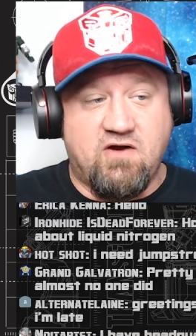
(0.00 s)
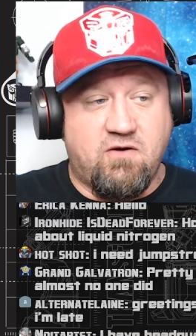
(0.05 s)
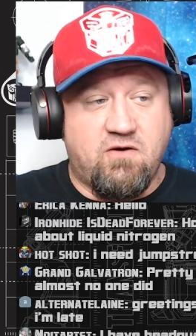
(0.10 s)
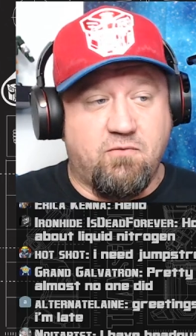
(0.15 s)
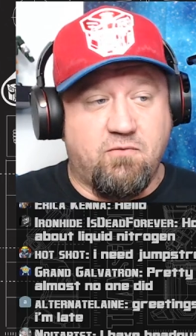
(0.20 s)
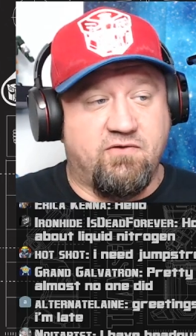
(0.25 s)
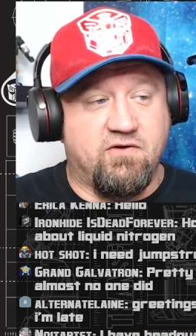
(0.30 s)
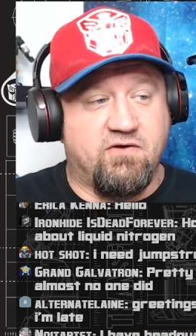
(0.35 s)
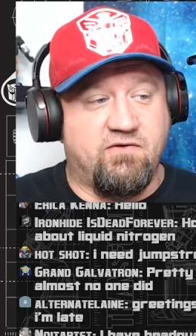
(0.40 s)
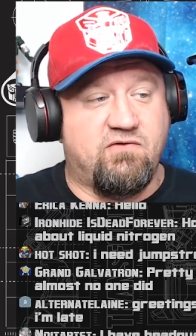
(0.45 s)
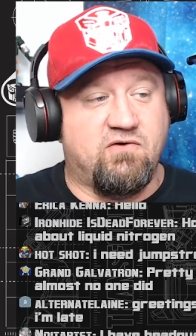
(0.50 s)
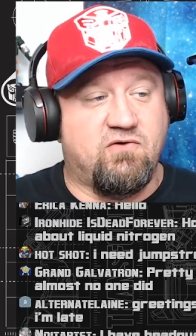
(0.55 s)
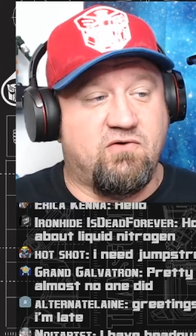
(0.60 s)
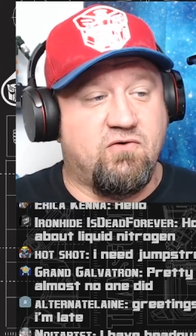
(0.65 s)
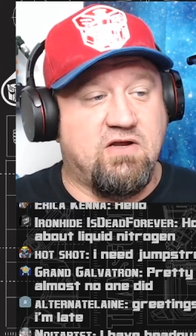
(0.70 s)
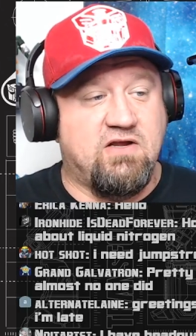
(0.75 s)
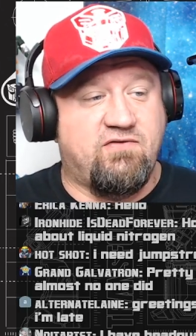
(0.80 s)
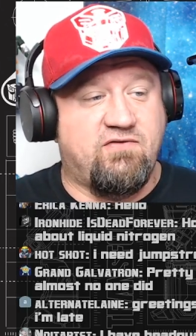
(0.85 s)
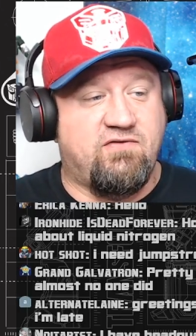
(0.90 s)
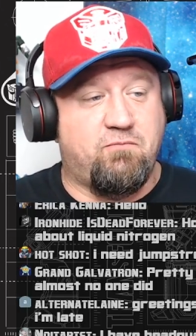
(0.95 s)
with us the
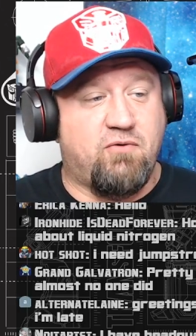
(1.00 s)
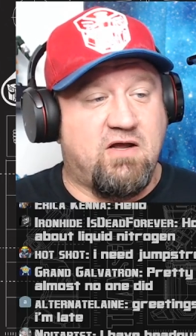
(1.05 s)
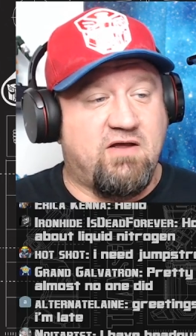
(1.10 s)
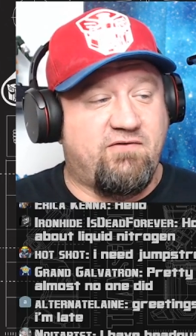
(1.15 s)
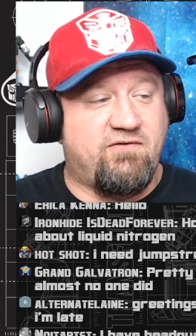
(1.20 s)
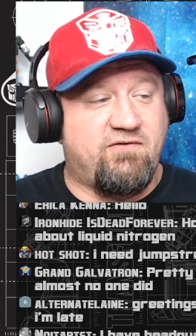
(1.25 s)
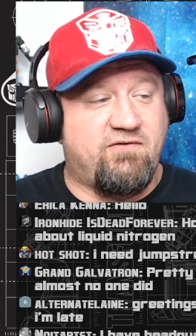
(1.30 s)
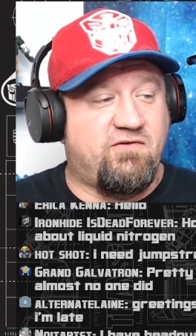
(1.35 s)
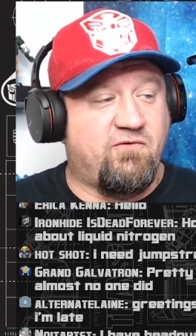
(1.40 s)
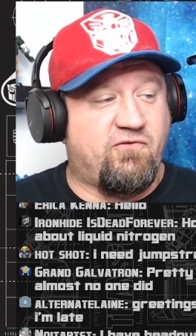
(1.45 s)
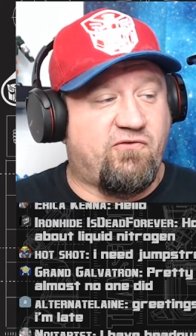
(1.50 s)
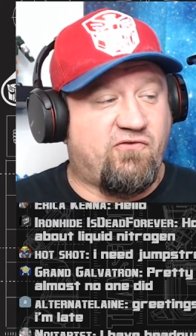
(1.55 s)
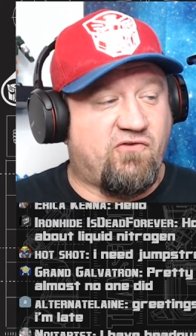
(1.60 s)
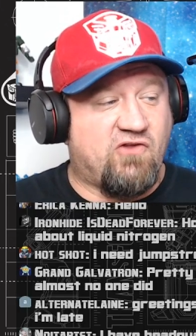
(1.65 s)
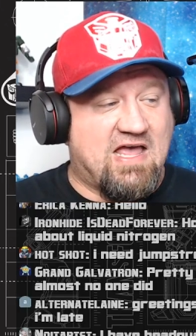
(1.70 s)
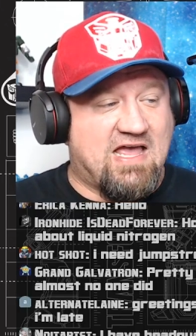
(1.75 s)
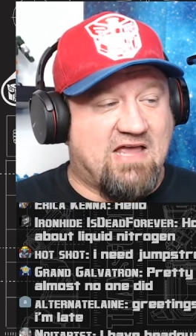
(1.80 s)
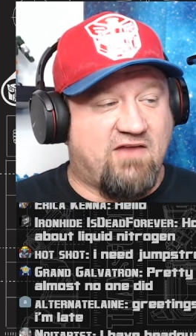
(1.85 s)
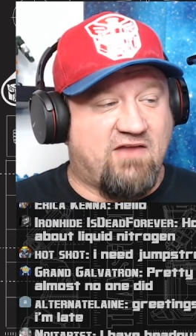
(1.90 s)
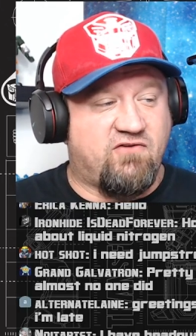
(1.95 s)
creation process of
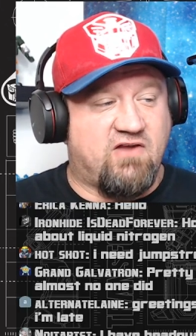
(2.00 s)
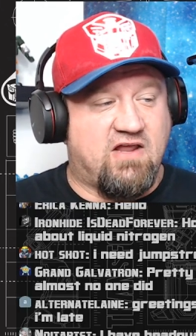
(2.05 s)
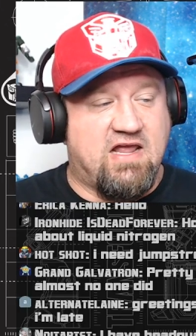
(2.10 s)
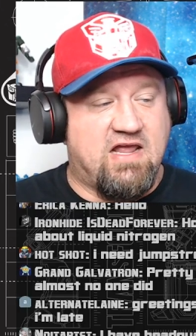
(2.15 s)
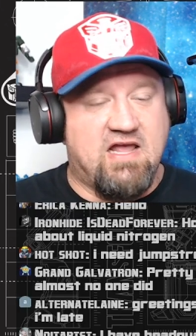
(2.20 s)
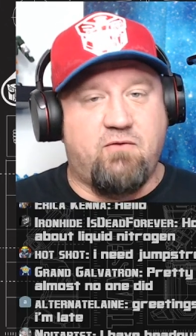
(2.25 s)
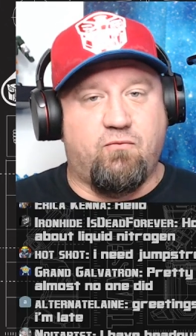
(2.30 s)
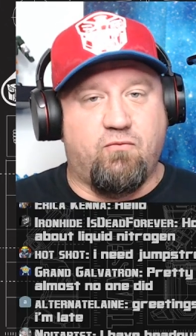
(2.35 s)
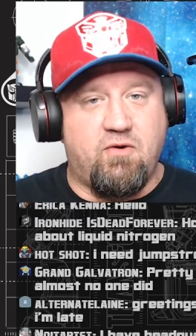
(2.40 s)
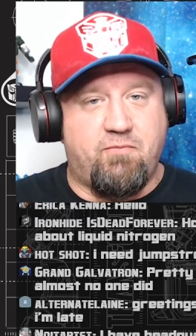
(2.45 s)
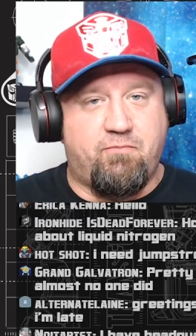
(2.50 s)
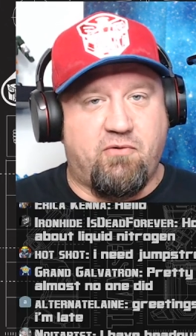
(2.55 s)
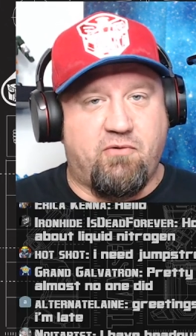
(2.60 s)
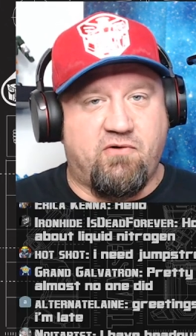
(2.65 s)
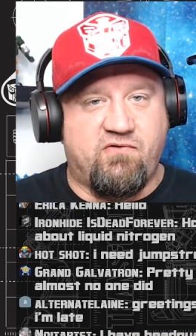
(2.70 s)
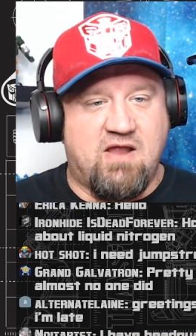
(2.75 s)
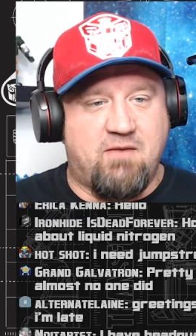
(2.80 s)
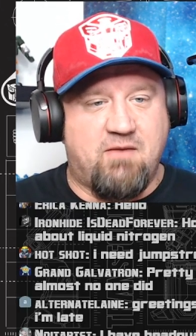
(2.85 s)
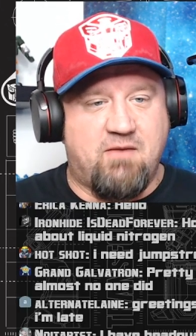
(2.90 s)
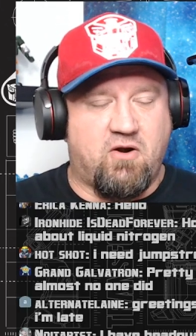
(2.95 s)
Slash and
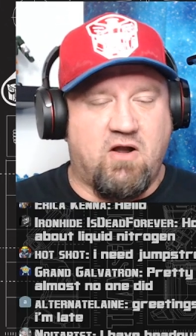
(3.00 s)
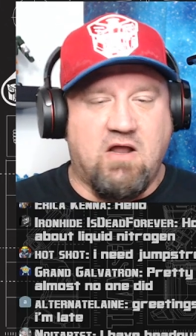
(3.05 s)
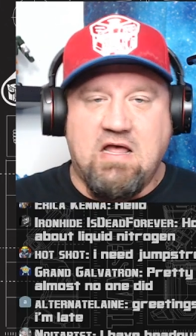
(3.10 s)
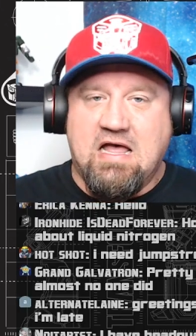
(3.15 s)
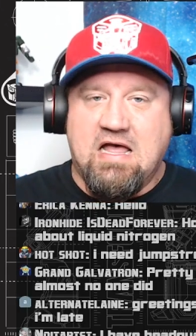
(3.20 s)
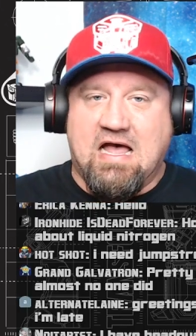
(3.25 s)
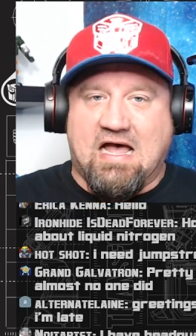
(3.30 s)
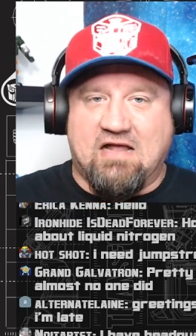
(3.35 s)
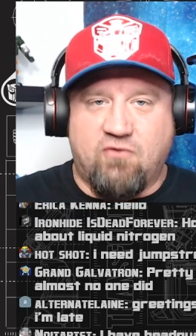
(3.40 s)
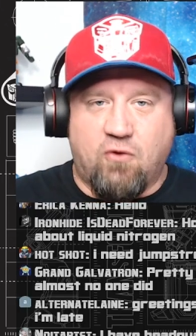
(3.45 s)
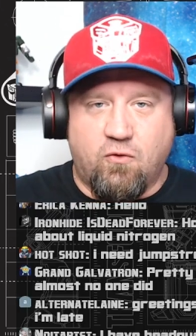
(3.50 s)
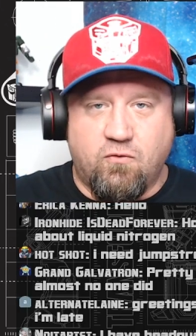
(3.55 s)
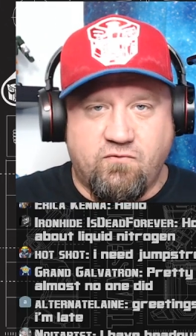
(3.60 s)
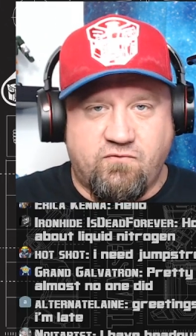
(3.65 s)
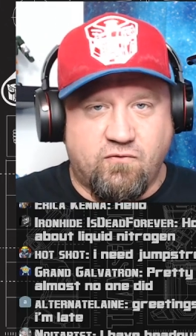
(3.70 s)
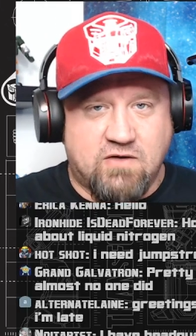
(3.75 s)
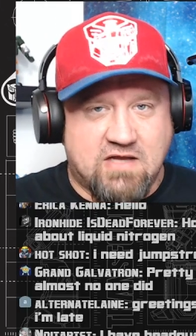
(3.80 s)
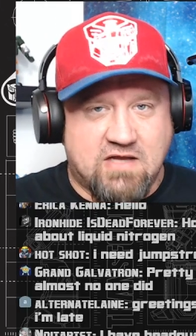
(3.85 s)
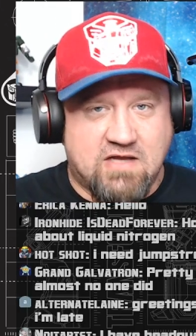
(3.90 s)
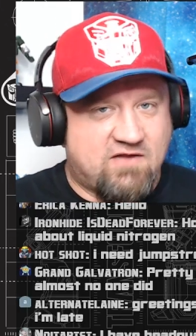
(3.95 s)
Rippersnapper. I told
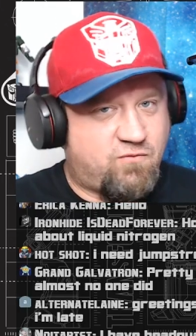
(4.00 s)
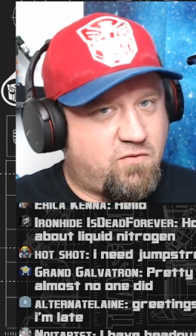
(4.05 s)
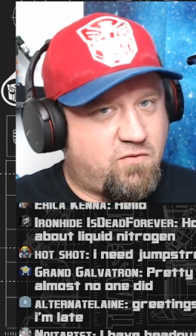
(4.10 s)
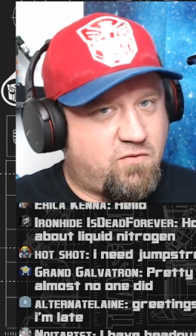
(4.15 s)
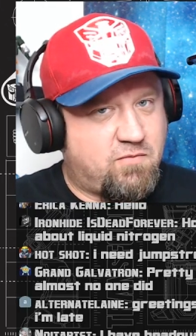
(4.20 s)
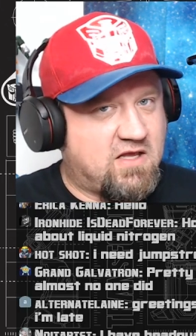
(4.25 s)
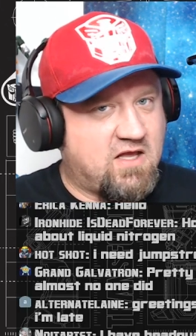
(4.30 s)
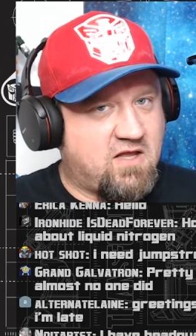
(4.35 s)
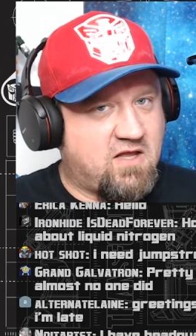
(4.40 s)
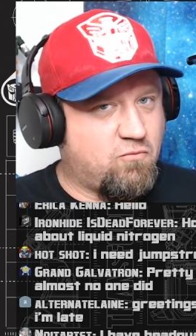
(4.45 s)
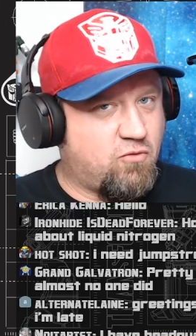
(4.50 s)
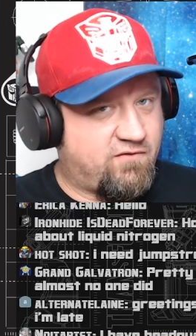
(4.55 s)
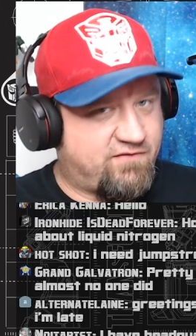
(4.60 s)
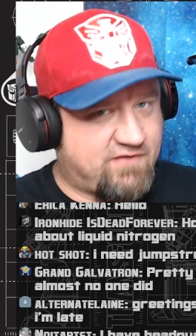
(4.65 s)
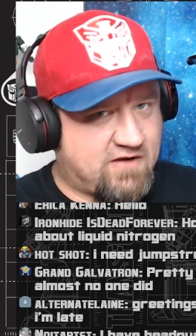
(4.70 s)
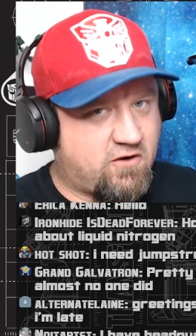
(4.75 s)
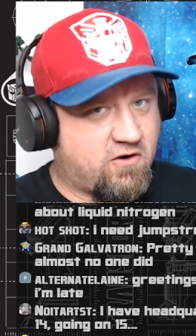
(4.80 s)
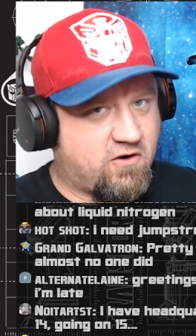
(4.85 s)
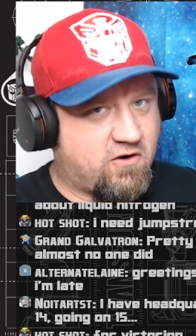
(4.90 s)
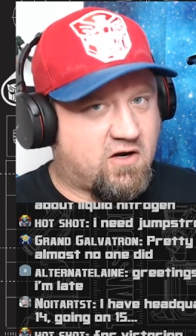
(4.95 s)
you guys we'd be getting more
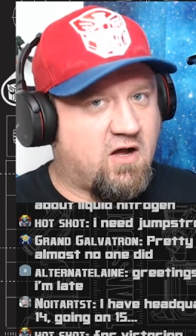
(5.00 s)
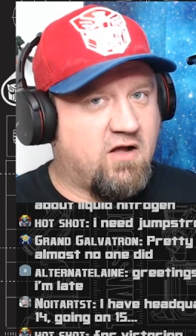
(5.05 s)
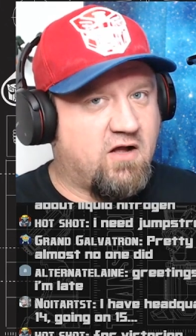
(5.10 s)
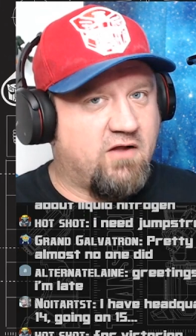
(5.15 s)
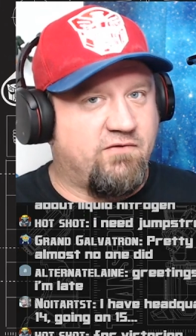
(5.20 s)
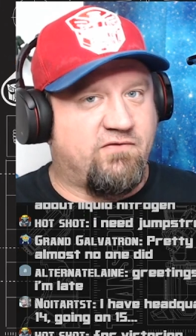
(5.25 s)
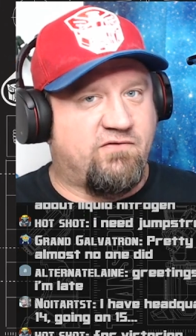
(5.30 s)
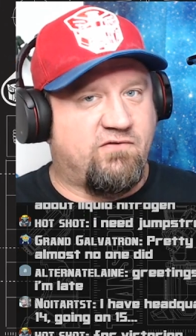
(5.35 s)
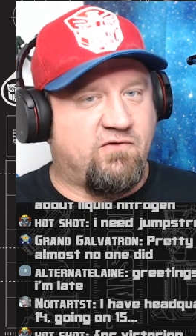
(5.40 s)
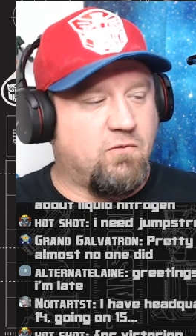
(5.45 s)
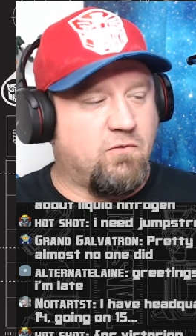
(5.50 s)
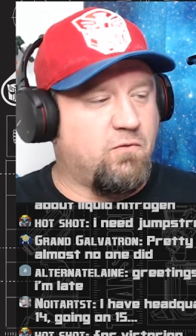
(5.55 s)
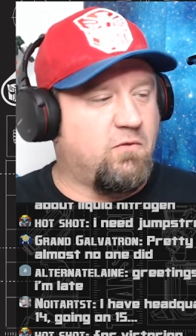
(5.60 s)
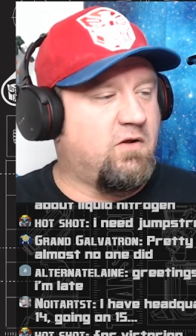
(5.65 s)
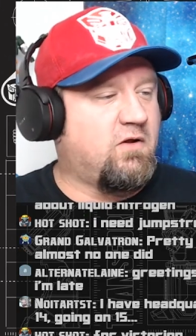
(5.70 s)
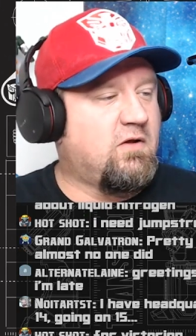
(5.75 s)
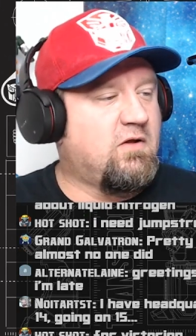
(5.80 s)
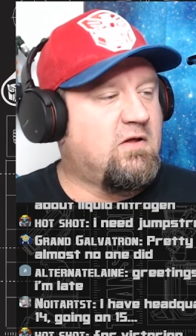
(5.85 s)
Terrorcon soon.